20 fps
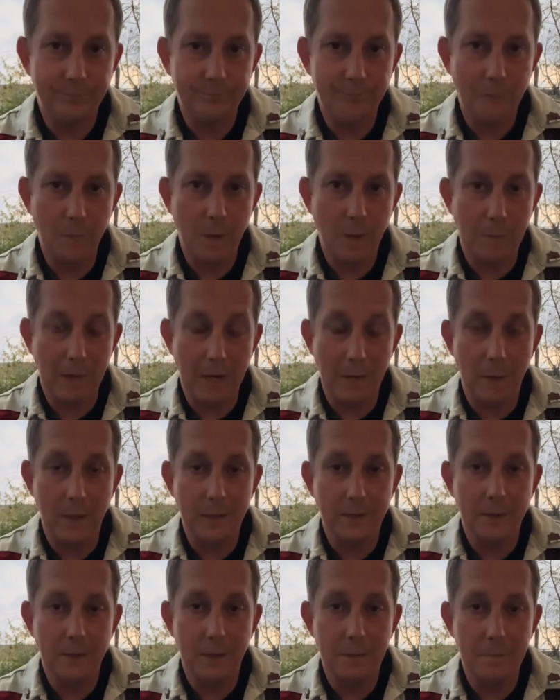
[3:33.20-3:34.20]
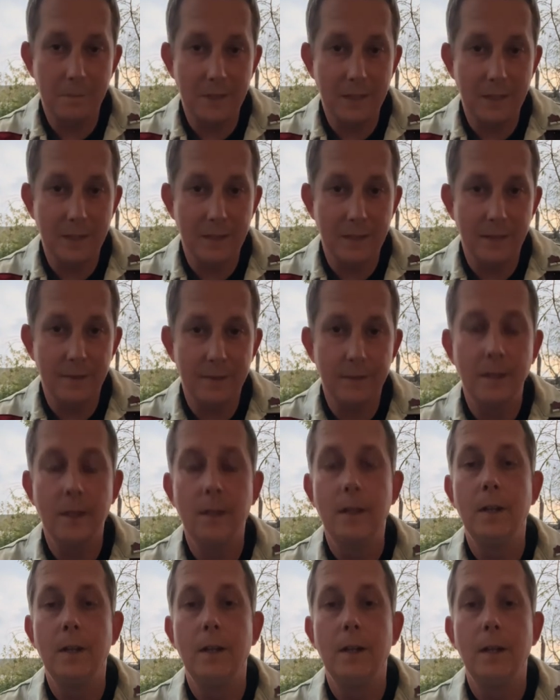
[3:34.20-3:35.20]
But anyway, took him to see this
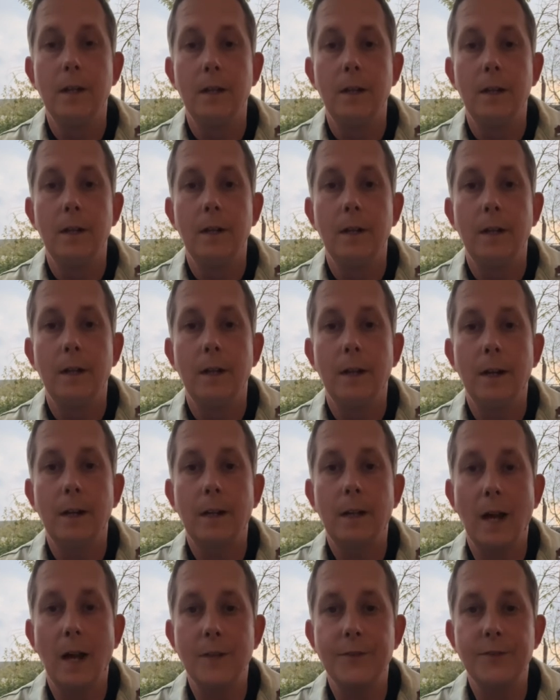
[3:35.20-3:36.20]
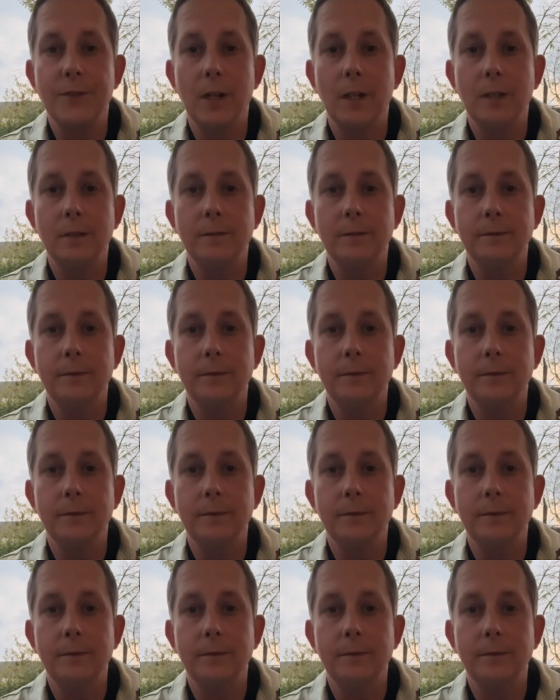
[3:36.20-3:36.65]
concert,